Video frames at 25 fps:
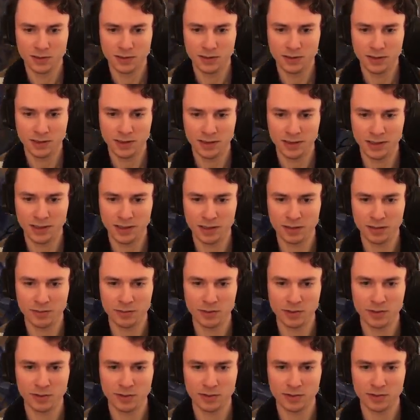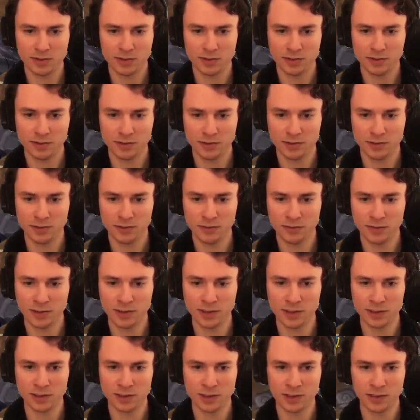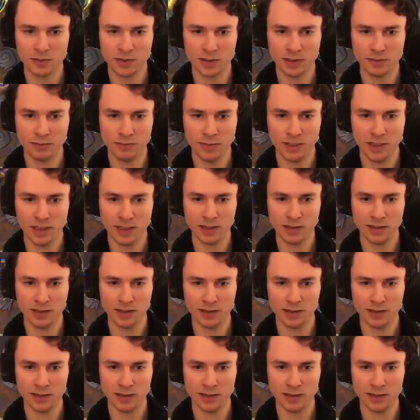I am running low on mana.